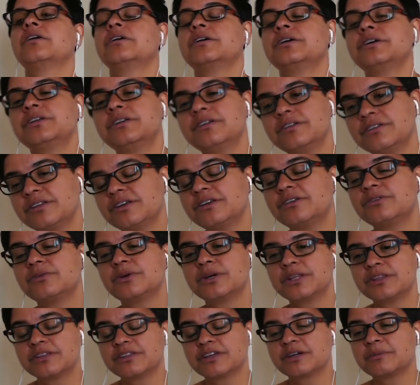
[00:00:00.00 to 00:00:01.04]
You know the
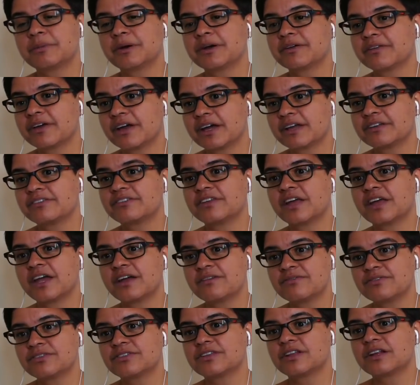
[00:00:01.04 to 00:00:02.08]
annoying thing about that is that
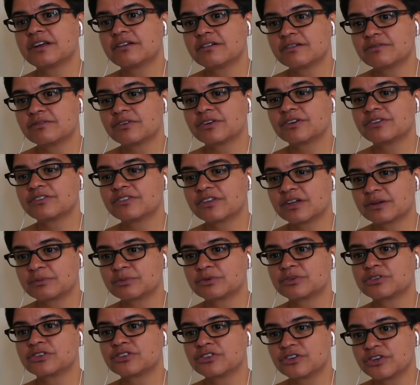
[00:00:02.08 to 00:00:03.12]
everything Aaron Wright said was
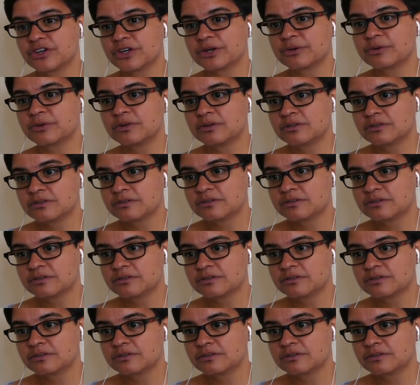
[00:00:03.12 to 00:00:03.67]
true.